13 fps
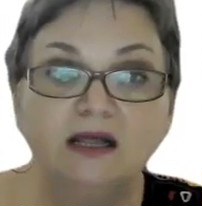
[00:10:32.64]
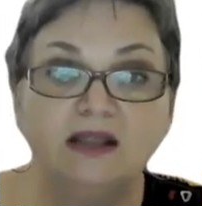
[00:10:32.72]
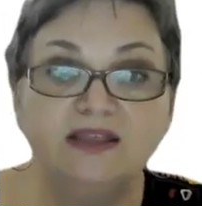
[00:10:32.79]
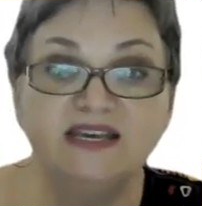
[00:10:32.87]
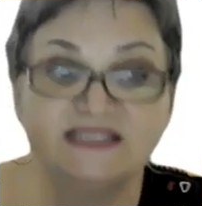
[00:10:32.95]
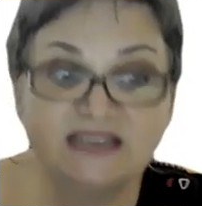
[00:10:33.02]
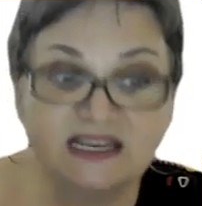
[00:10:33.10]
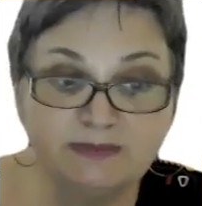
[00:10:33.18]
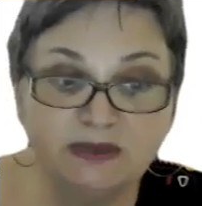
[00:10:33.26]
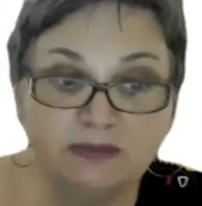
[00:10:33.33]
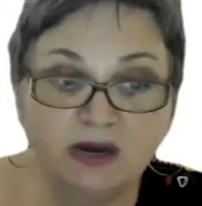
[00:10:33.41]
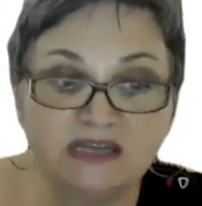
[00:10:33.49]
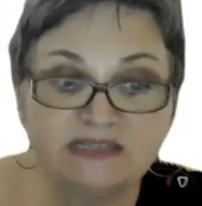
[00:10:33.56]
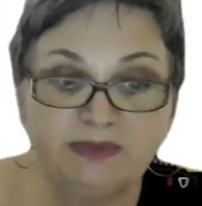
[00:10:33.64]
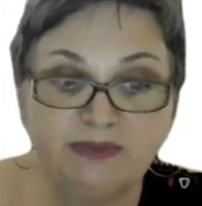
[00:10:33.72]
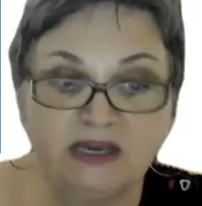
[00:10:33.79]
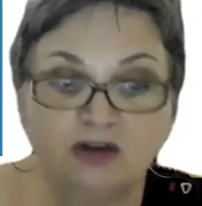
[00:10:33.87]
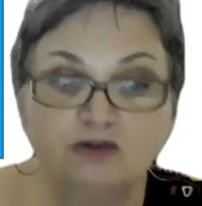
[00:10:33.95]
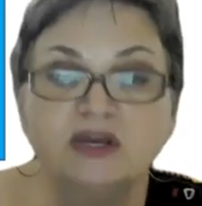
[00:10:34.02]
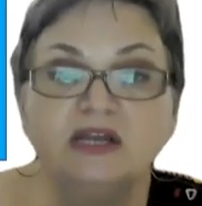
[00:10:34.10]
The assessment must
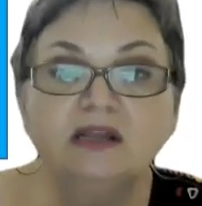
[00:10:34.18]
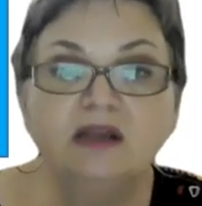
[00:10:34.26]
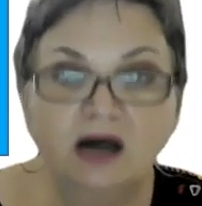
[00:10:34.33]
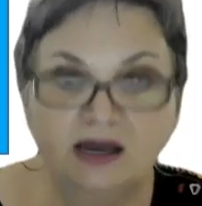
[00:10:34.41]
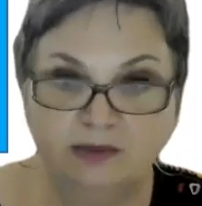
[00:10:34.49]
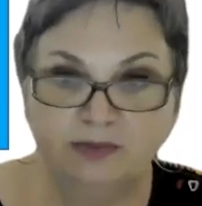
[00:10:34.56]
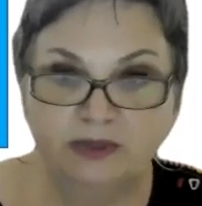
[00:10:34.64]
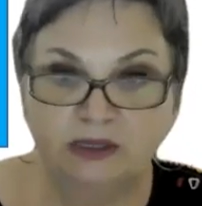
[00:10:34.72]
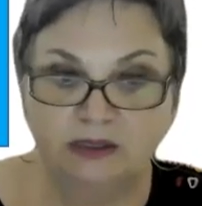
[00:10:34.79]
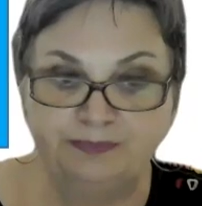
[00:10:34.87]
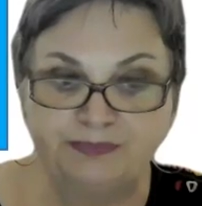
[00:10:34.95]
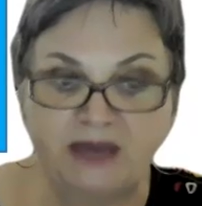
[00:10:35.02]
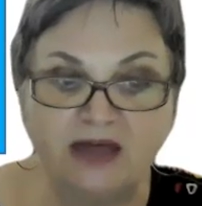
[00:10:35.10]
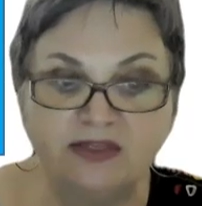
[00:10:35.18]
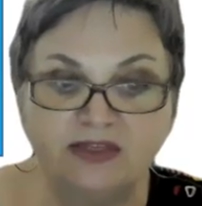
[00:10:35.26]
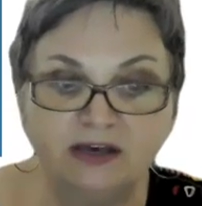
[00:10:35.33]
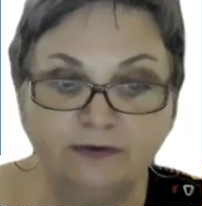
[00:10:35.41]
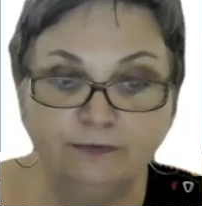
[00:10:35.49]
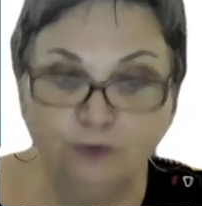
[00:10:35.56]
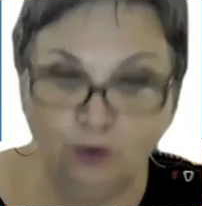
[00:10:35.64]
be reliable, and
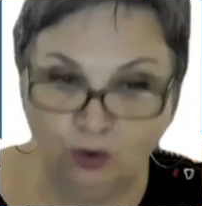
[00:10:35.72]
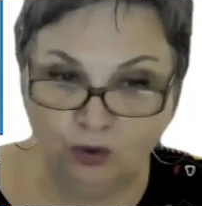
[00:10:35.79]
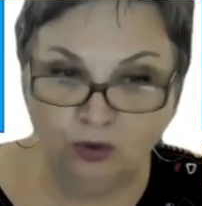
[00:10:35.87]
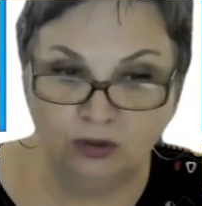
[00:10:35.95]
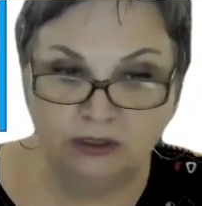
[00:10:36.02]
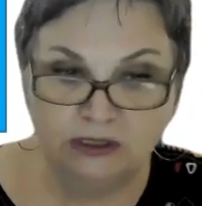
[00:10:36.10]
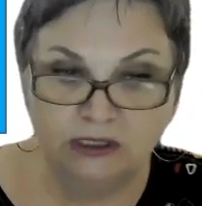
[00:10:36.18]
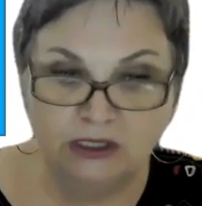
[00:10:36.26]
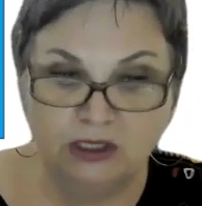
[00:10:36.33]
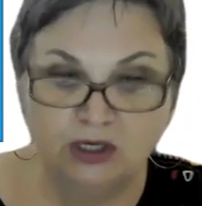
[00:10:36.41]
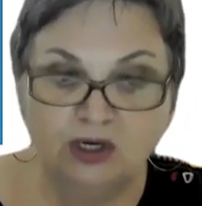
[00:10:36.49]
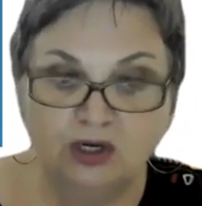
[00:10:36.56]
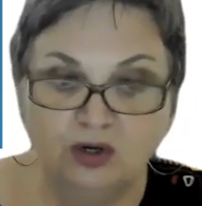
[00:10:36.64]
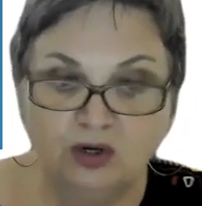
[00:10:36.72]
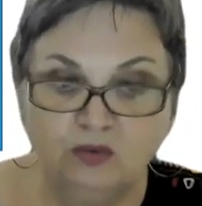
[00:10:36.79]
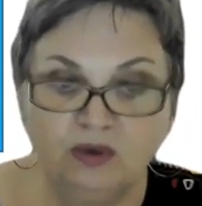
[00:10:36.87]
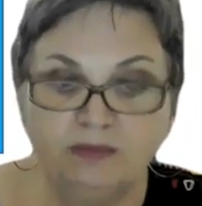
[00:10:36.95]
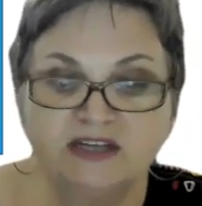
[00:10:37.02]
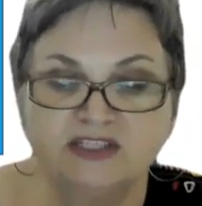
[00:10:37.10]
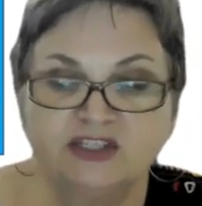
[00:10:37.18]
therefore
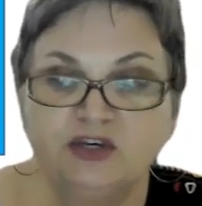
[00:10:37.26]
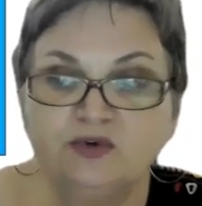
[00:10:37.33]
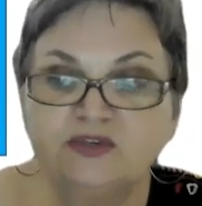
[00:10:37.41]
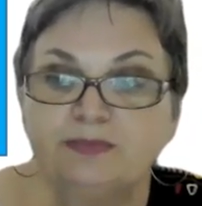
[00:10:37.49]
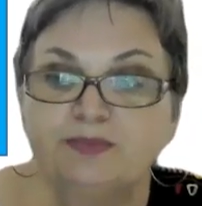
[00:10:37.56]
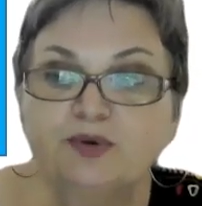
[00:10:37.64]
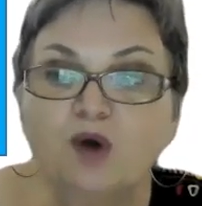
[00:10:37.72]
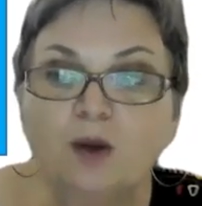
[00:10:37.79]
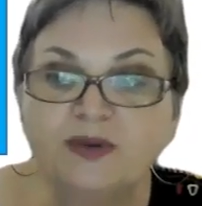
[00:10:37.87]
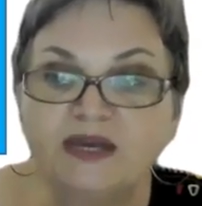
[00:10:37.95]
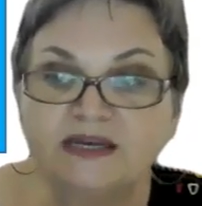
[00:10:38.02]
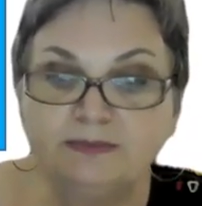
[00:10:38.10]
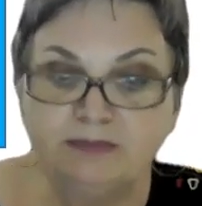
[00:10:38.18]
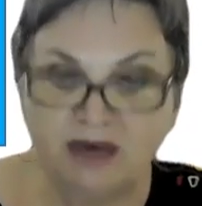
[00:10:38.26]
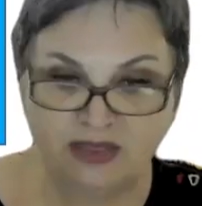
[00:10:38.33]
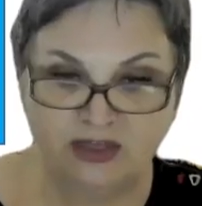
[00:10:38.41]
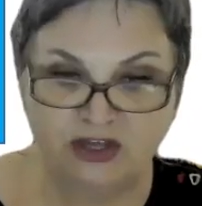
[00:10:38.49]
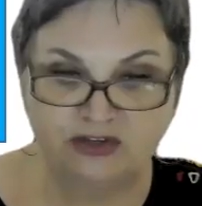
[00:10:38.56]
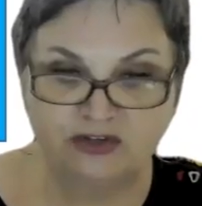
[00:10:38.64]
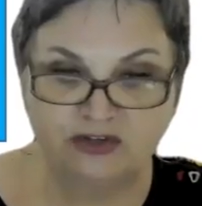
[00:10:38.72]
we must use appropriate
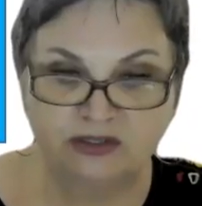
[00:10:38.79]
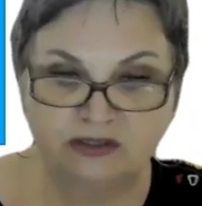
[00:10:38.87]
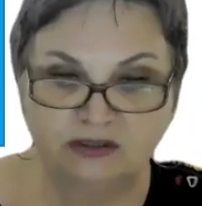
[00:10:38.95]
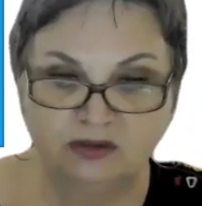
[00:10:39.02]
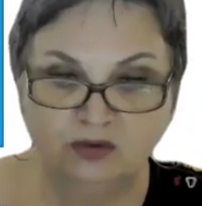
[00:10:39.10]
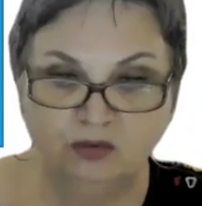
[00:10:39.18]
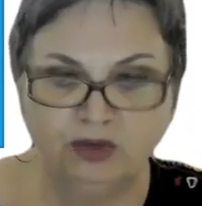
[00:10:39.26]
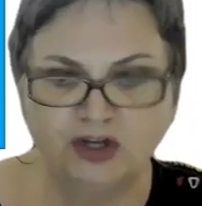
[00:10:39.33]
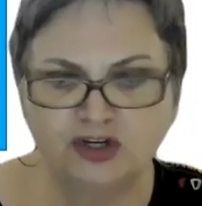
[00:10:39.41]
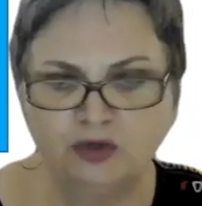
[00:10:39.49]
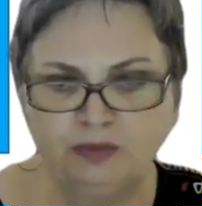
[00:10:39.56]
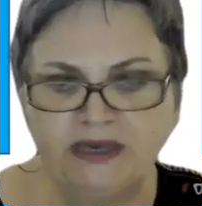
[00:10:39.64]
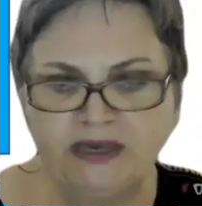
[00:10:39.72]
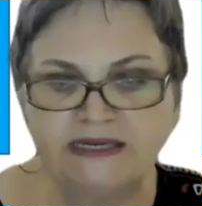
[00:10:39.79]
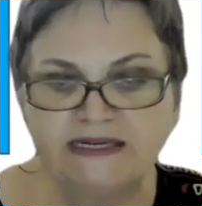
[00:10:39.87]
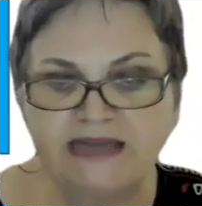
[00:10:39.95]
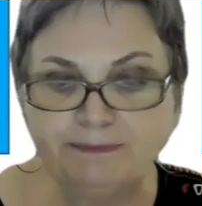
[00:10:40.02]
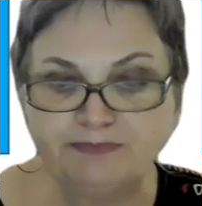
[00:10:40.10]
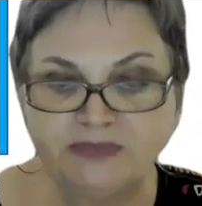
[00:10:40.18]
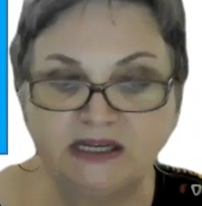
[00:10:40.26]
methods which should be
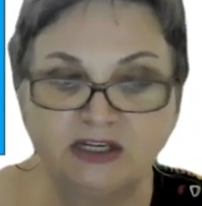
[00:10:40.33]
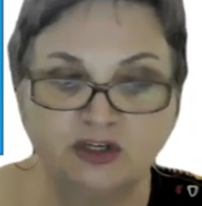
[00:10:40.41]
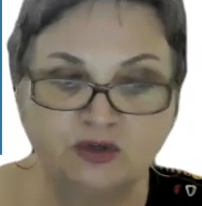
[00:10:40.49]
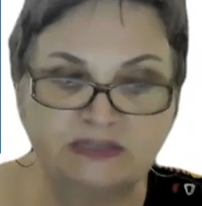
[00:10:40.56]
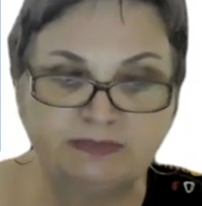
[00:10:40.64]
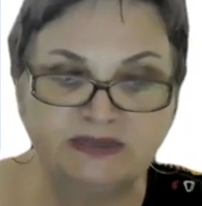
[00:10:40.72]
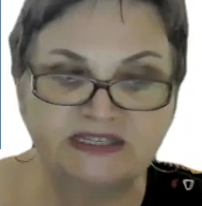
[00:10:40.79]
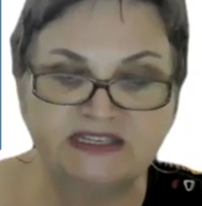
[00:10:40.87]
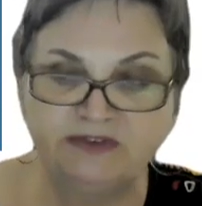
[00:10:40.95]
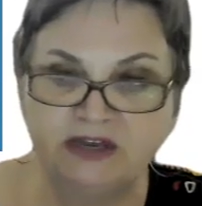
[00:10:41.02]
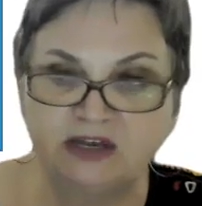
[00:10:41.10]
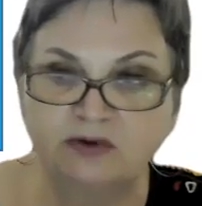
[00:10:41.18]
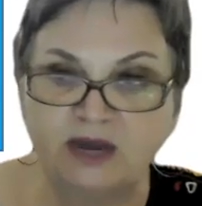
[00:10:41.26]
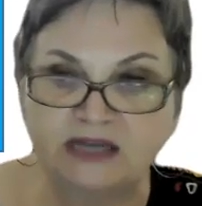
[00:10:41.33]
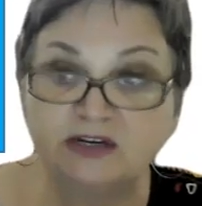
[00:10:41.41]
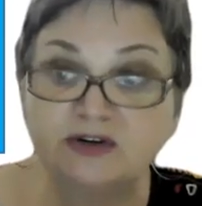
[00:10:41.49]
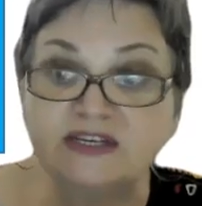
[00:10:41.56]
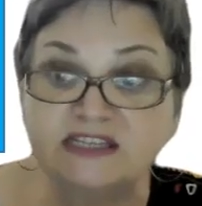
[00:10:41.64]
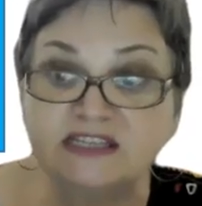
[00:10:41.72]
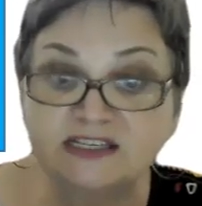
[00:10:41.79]
adapted to specific
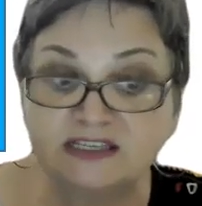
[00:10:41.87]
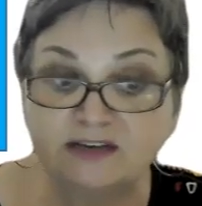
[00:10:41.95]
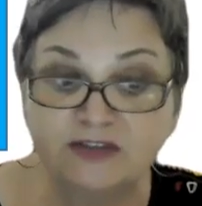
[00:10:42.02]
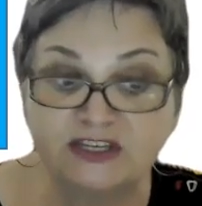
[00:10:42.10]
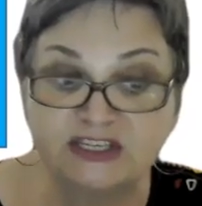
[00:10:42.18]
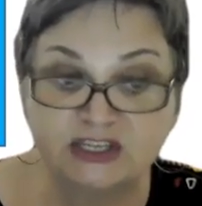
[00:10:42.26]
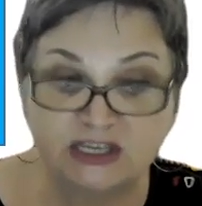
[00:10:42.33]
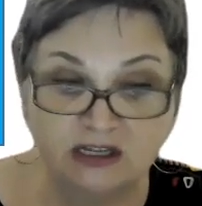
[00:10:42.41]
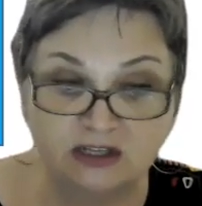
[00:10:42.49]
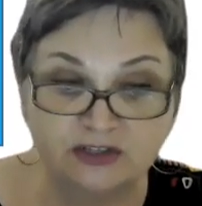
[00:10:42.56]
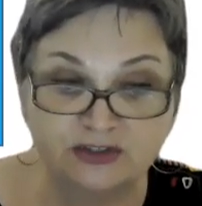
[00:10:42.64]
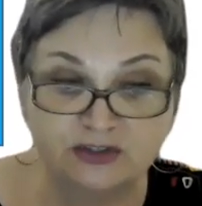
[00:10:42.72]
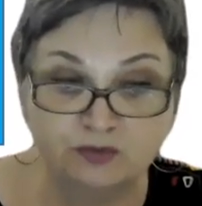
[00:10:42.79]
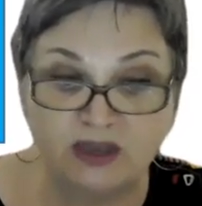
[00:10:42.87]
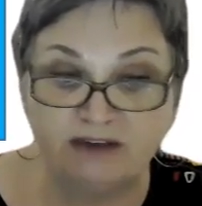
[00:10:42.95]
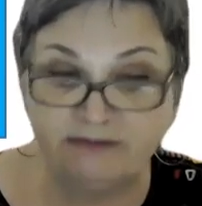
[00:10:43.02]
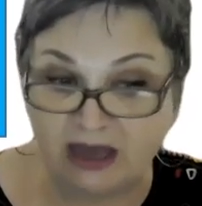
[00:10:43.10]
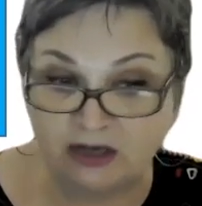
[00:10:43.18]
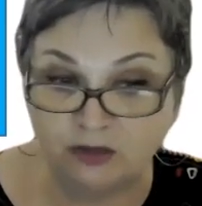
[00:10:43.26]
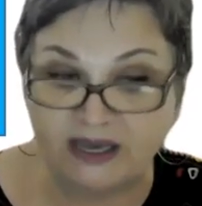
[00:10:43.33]
characteristics of the skills we
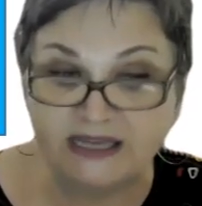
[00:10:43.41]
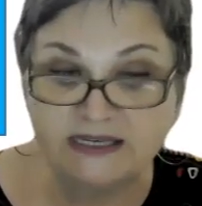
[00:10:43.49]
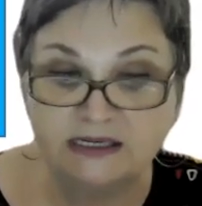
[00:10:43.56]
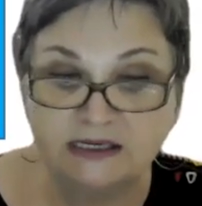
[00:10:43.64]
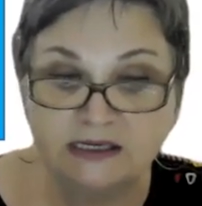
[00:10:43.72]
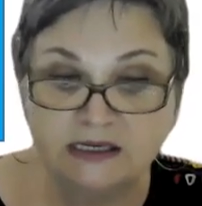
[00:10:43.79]
evaluate